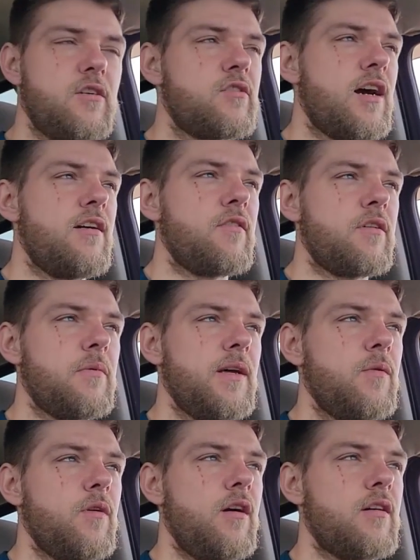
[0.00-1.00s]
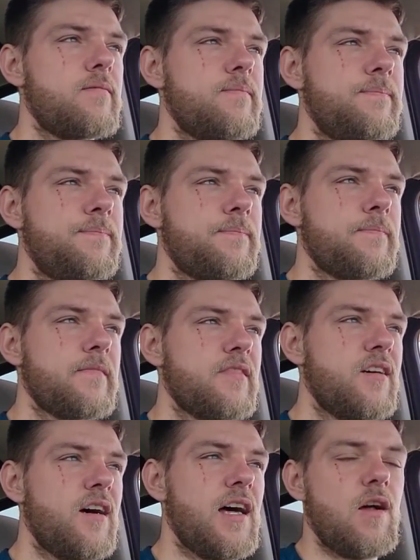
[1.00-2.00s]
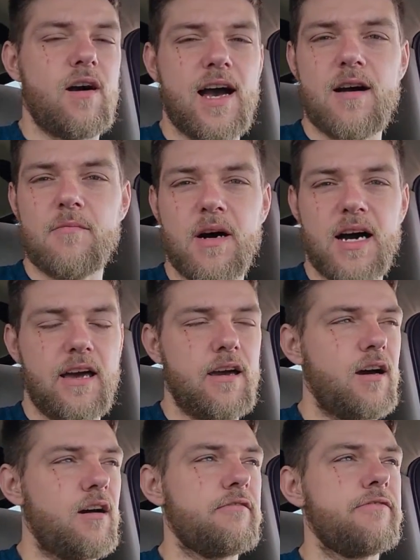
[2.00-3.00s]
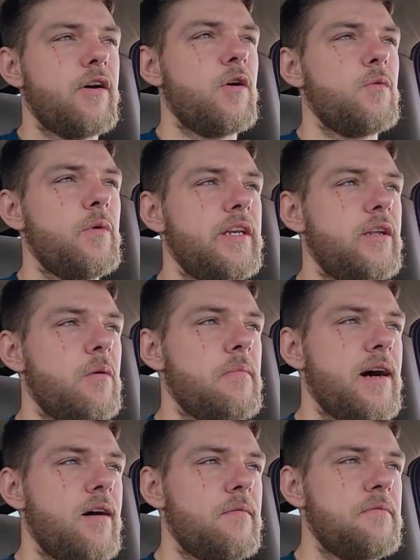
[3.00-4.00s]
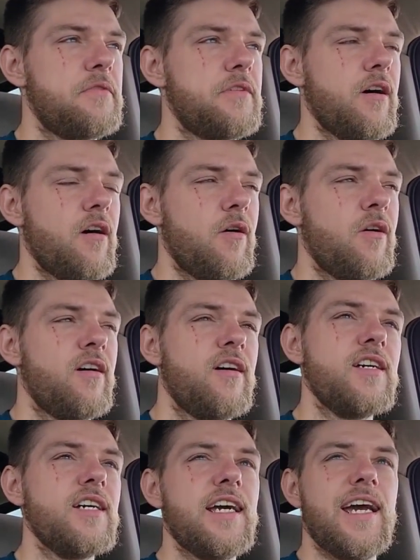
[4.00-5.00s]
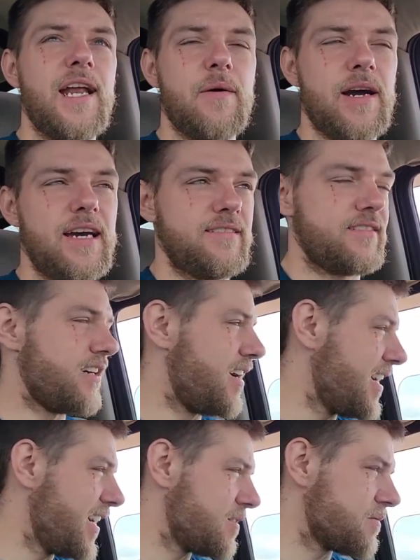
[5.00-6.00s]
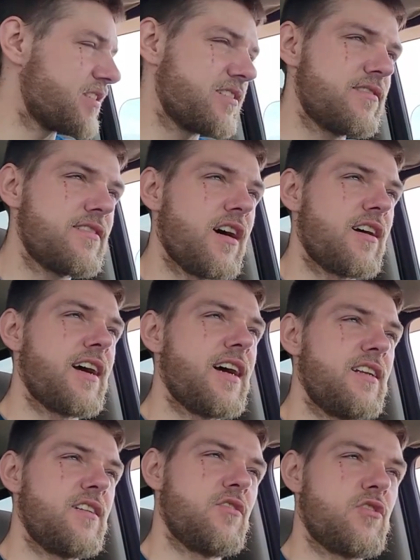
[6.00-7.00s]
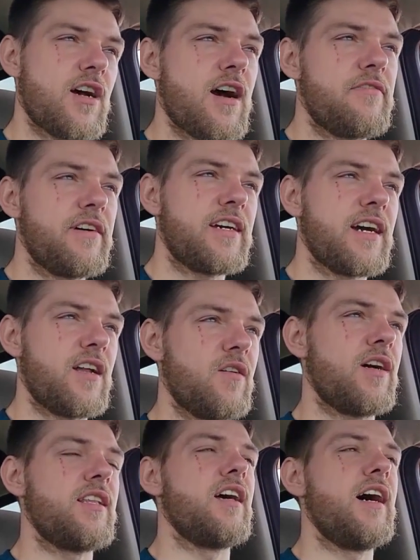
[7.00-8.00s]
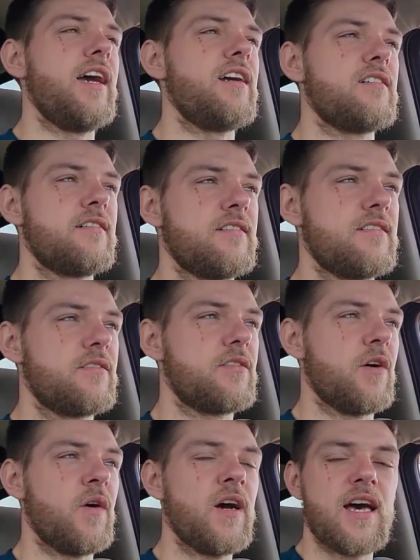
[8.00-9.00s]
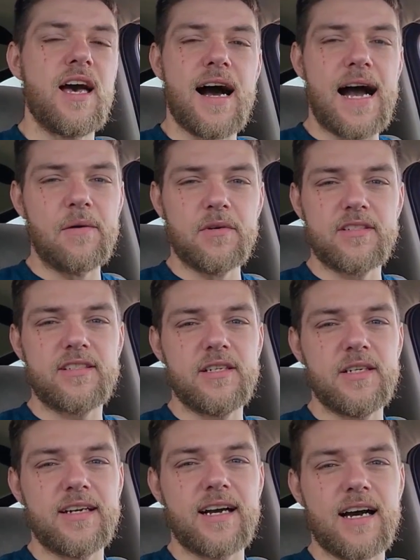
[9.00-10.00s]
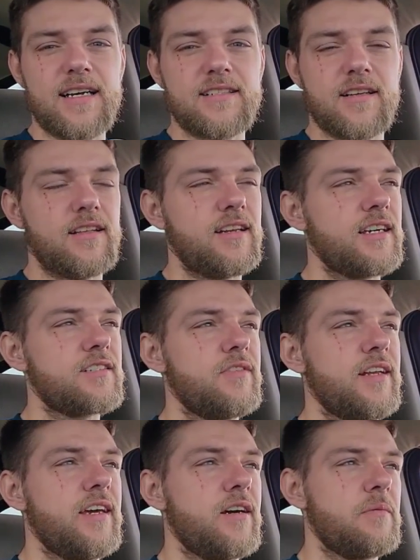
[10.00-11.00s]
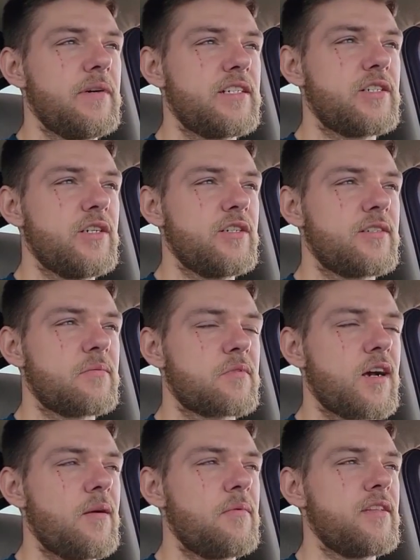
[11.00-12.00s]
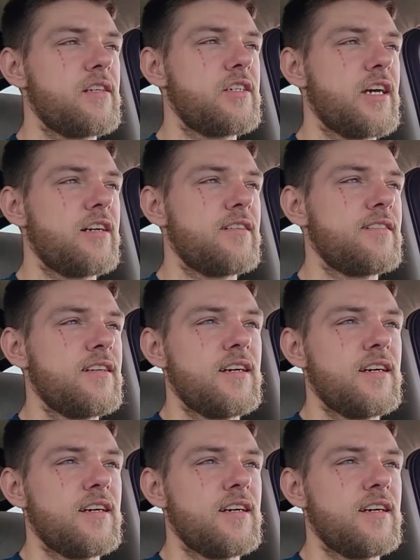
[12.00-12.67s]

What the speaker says: you drive with me to work. I don't have my phone window mount. So anyways, I am stuck in traffic at a red light. So I will see you guys on the next video. Make sure you subscribe to the channel